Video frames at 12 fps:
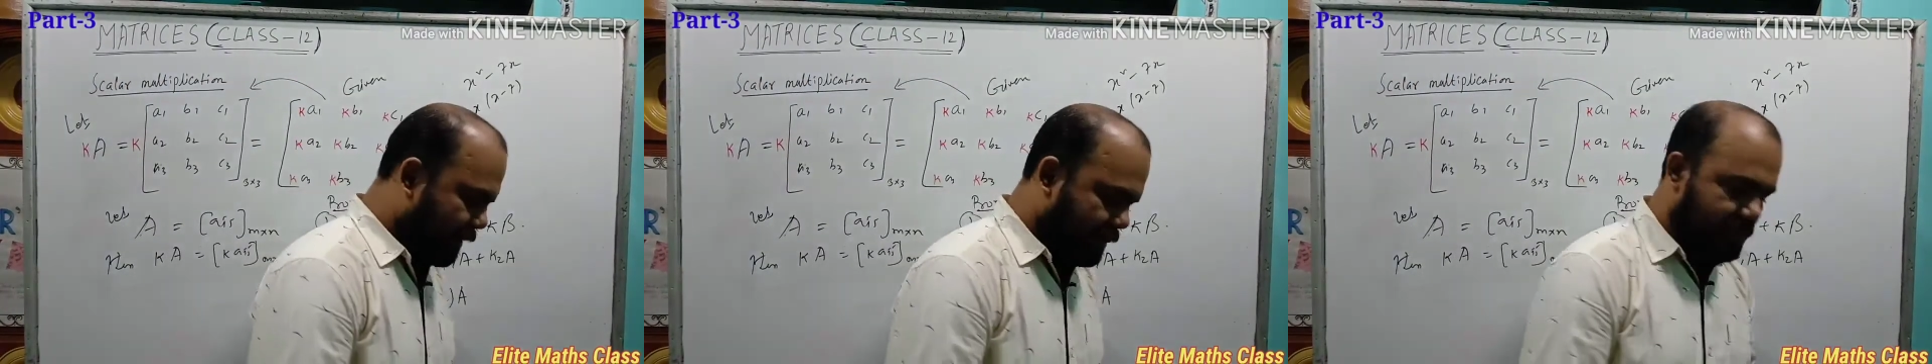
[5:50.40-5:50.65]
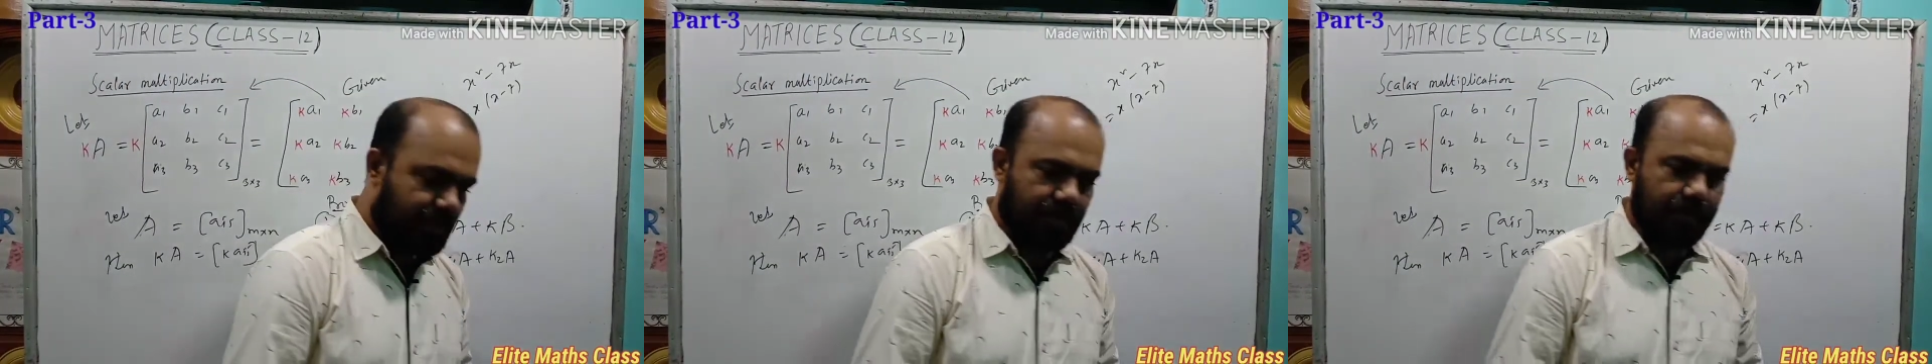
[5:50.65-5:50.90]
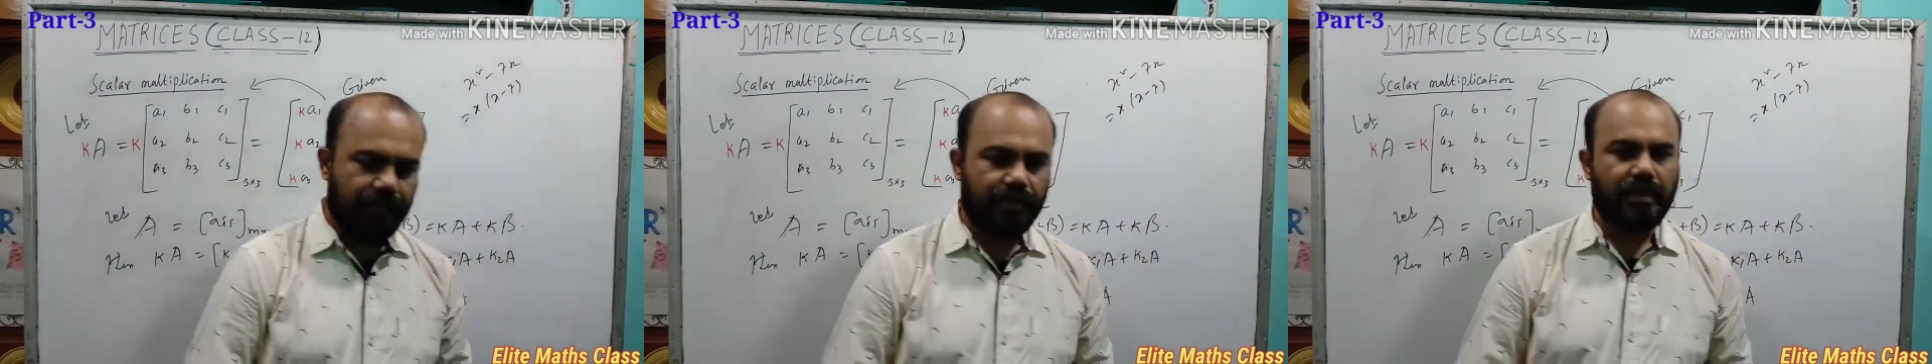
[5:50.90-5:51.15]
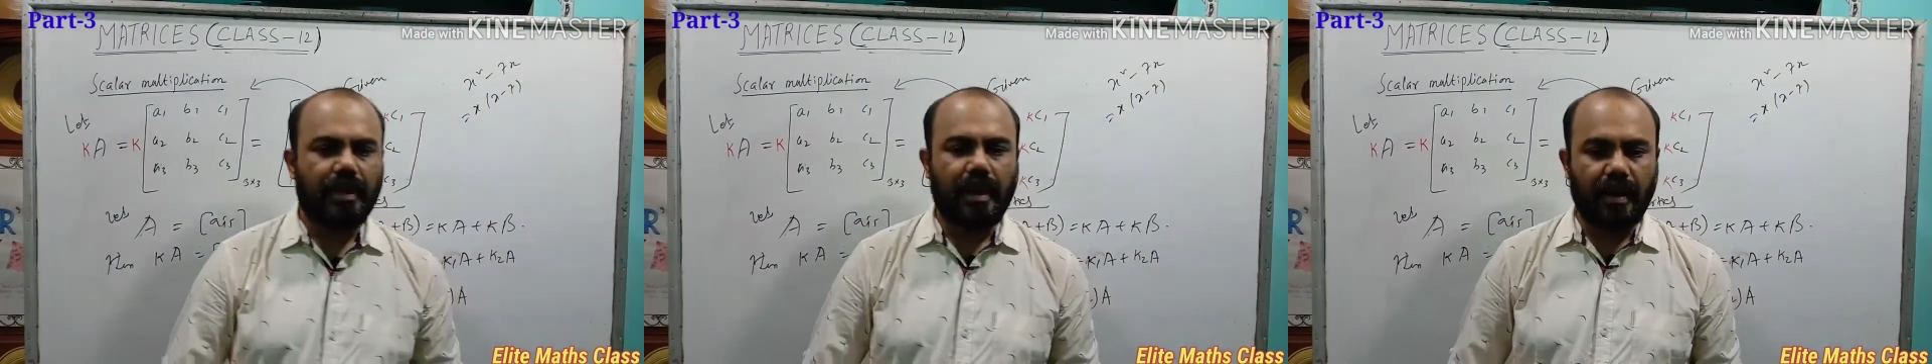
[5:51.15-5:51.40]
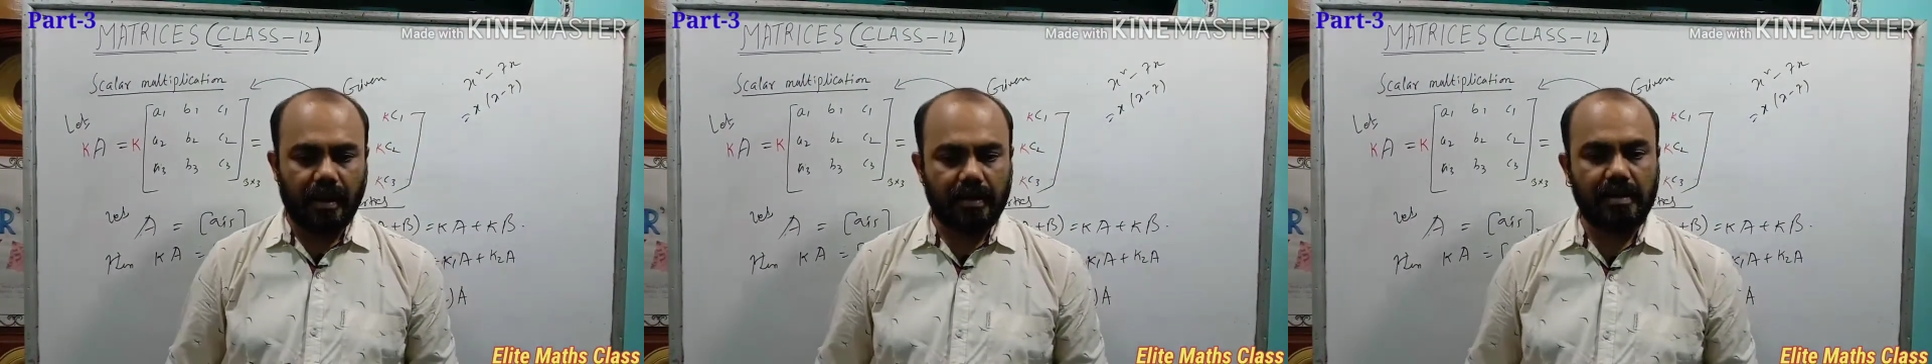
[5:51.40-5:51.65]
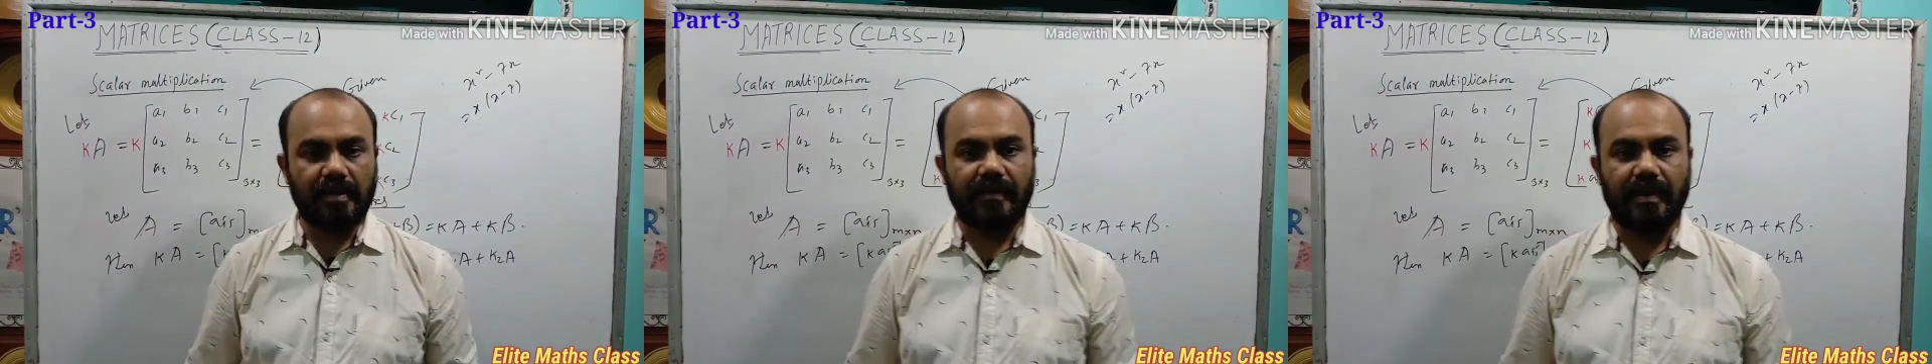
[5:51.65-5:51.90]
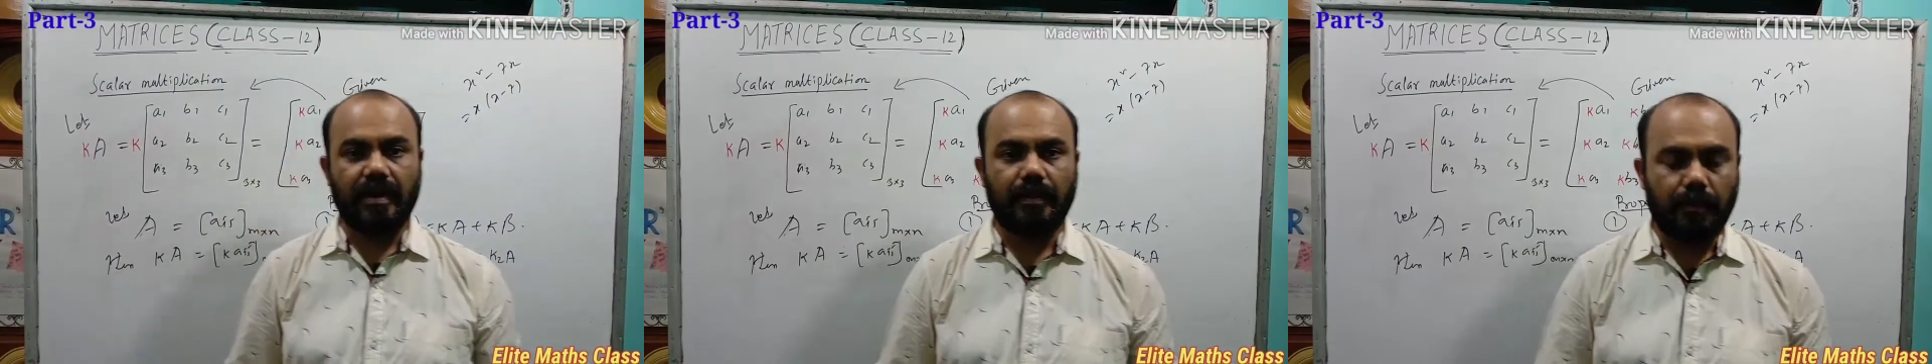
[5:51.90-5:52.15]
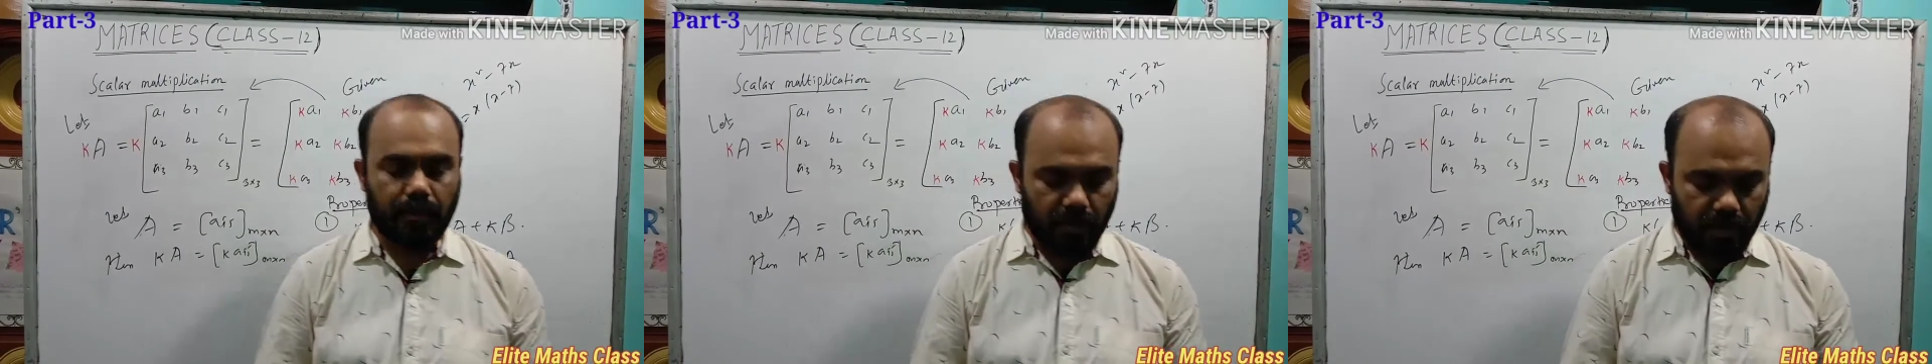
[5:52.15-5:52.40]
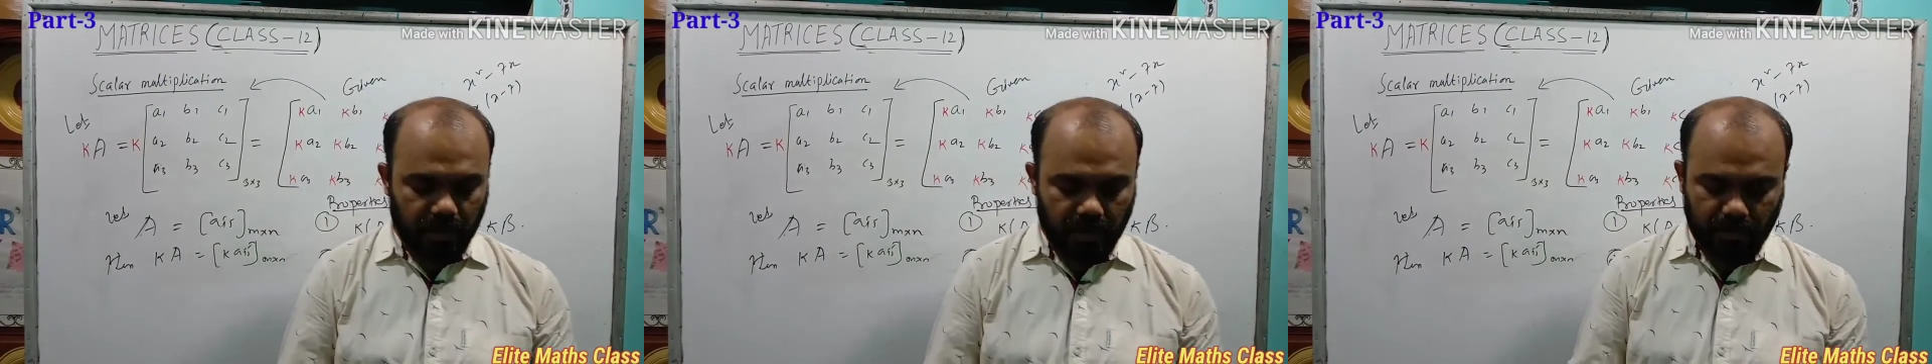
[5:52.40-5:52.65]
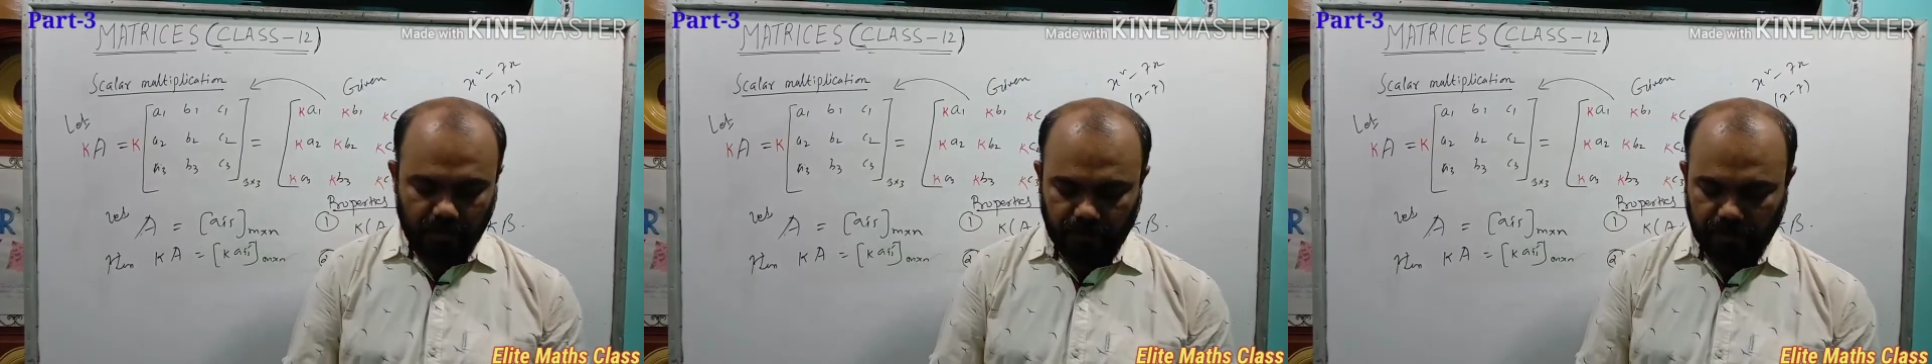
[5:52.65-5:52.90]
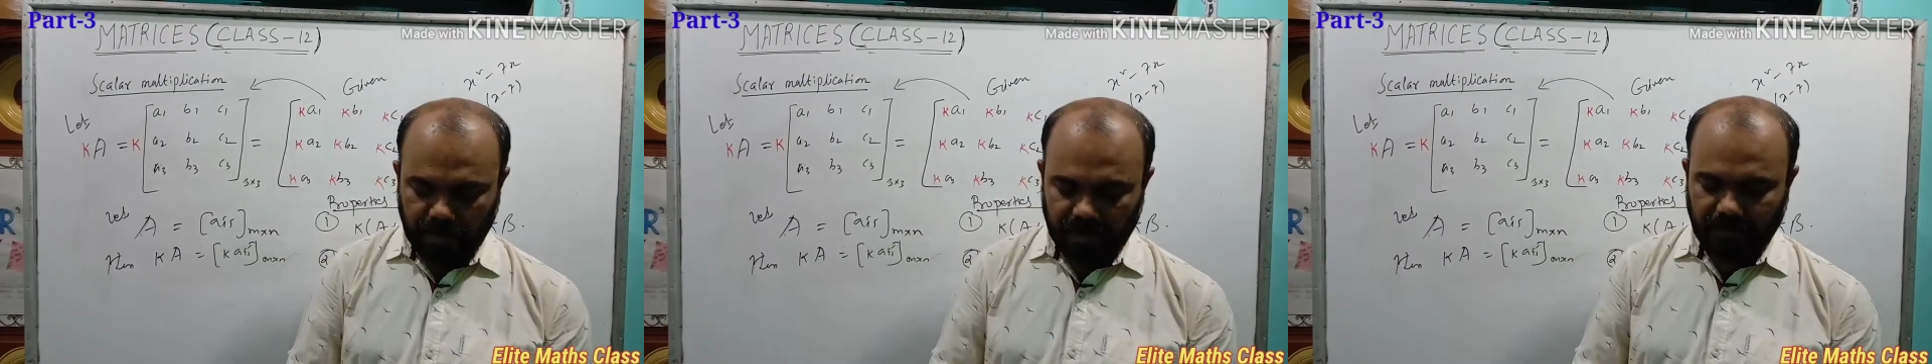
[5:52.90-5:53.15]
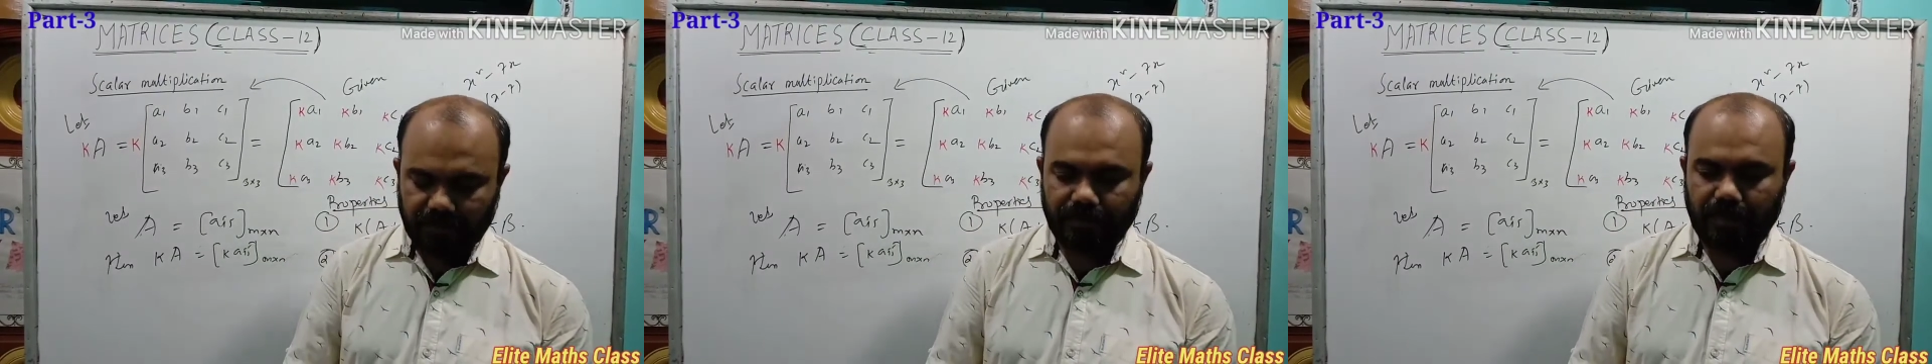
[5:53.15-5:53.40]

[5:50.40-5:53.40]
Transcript: us see the another very important property